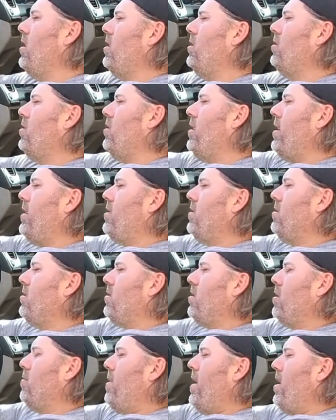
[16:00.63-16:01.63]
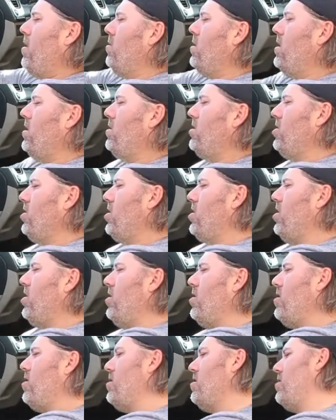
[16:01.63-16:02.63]
so that it doesn't come out and it's
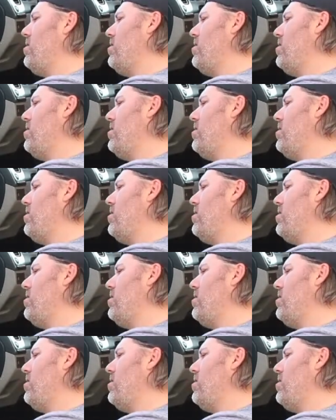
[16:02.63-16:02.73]
secure.